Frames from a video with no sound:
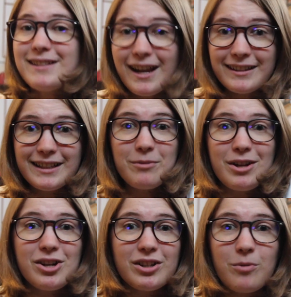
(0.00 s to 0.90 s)
secondly,
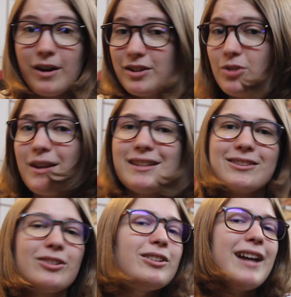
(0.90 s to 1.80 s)
what you're going to want to do is
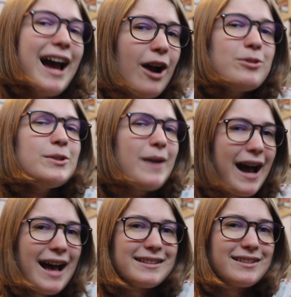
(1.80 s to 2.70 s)
learn how to
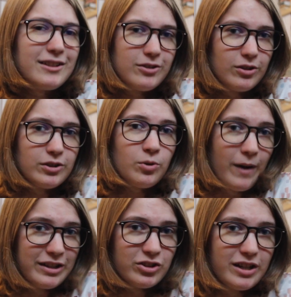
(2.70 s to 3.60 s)
ask good
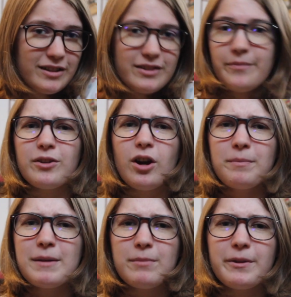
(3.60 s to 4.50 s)
questions. There
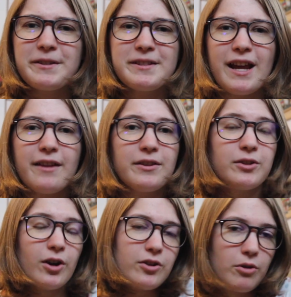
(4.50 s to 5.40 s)
are people that say that
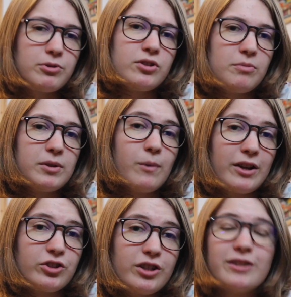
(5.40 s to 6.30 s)
there are no stupid
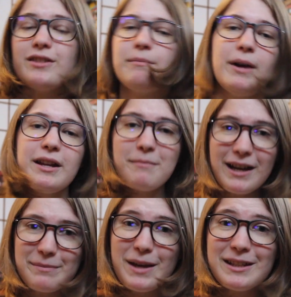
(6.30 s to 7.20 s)
questions, but in
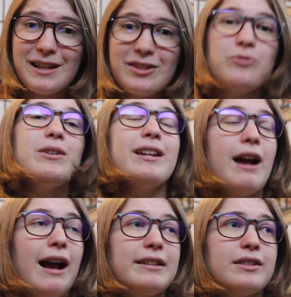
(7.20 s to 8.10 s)
my opinion, you can
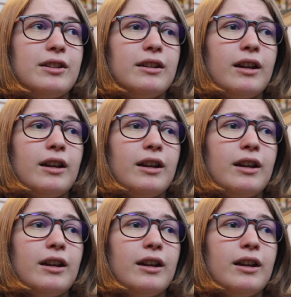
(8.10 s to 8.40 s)
ask